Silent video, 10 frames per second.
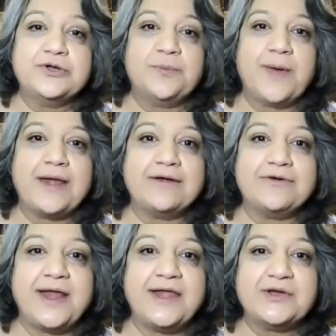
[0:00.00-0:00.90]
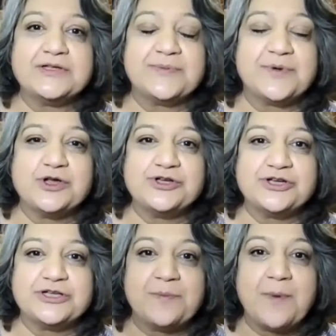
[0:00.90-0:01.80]
to penetrate your
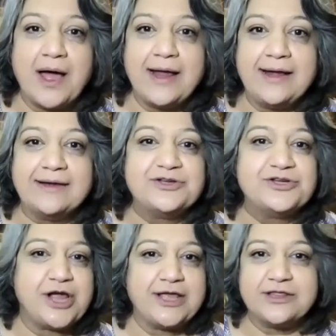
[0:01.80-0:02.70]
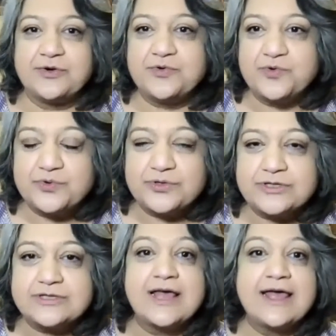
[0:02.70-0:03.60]
subconscious mind, change the
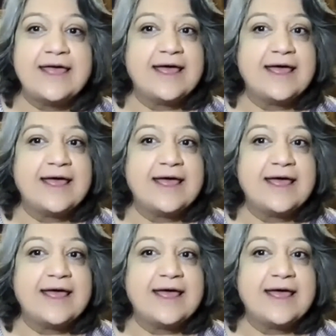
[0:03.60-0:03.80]
rules,